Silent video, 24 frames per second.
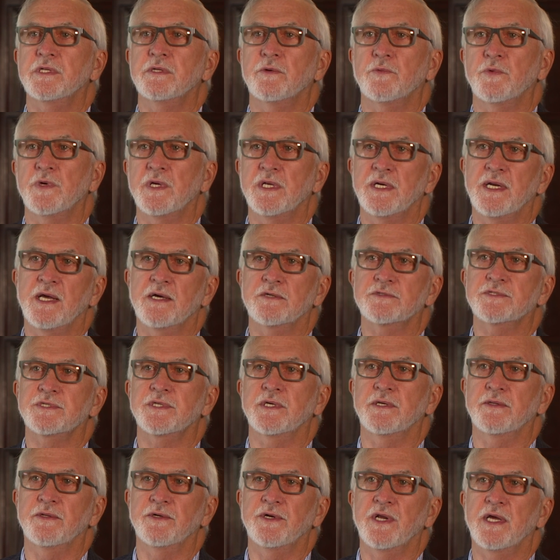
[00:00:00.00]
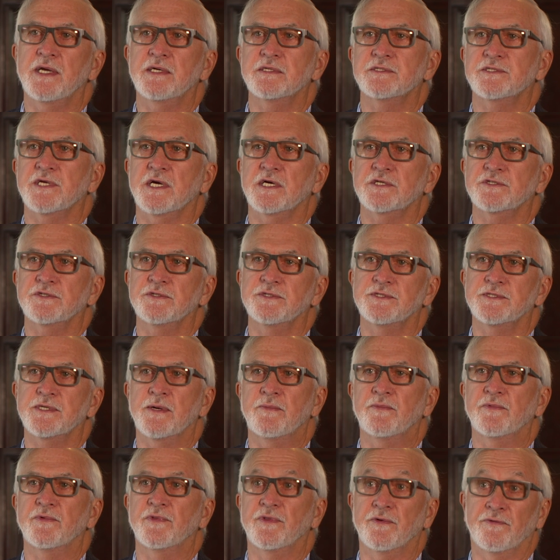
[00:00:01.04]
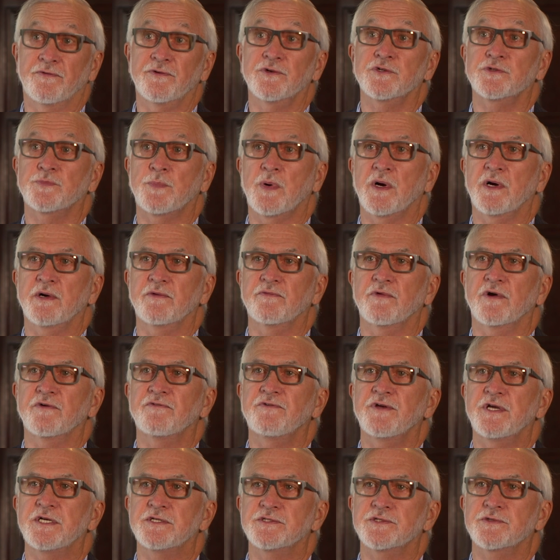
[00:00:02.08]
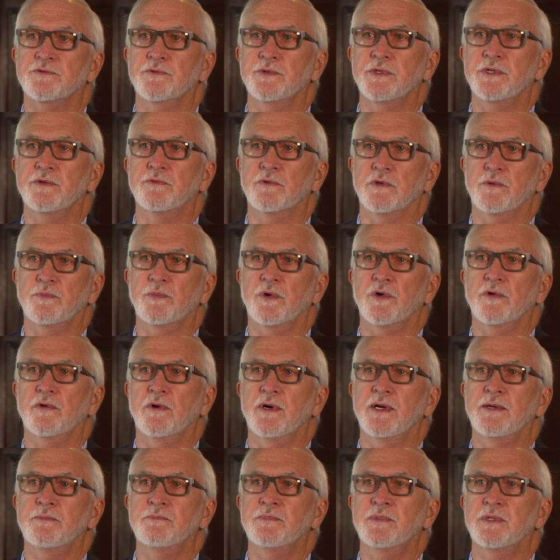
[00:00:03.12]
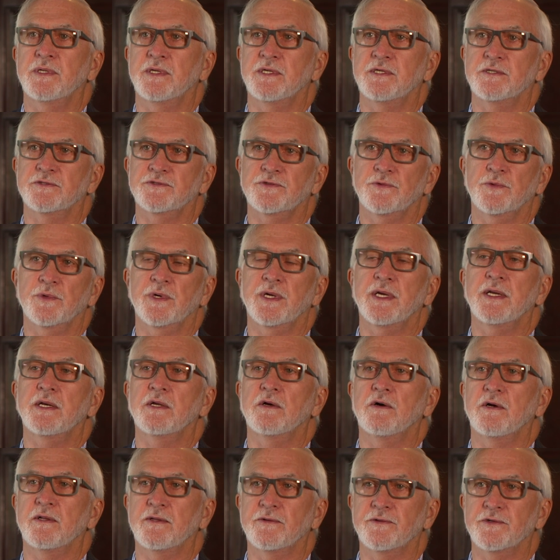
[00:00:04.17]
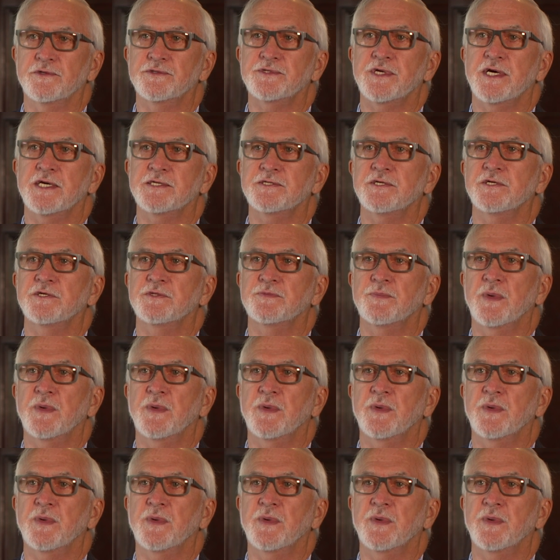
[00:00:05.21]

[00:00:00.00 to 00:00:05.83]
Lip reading: that we announced the other day is actually some of the first part of our phase three drill program. And so we're getting all of those assays